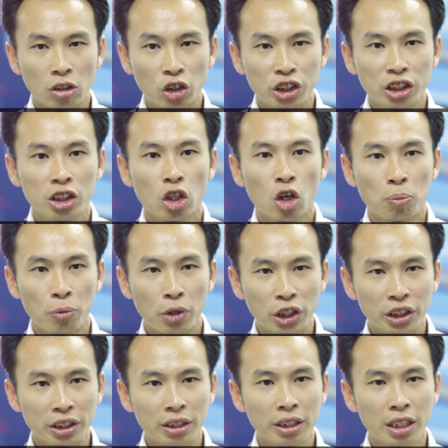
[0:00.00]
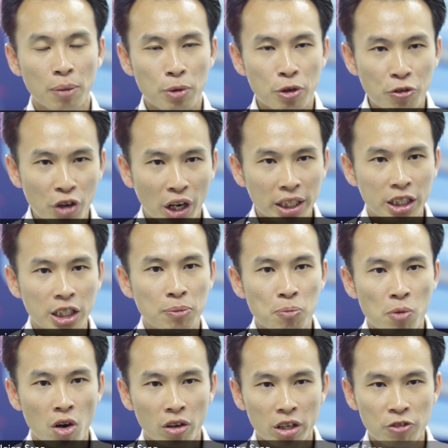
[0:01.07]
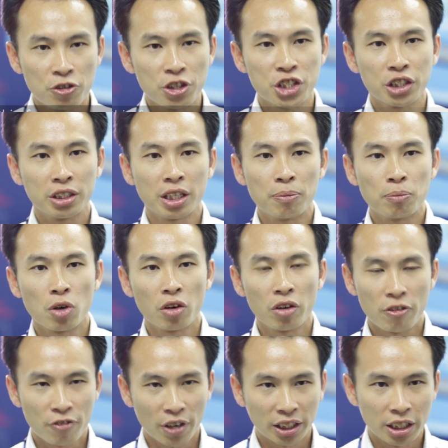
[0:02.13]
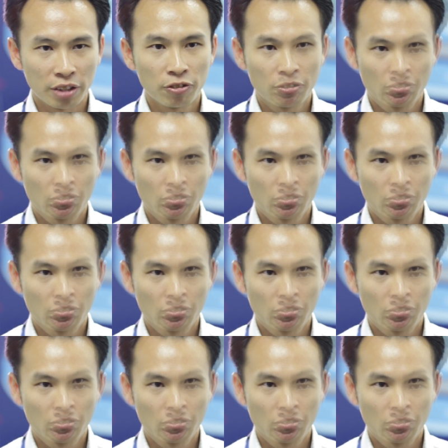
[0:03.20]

Logistic operation can be run in a more efficient and more effective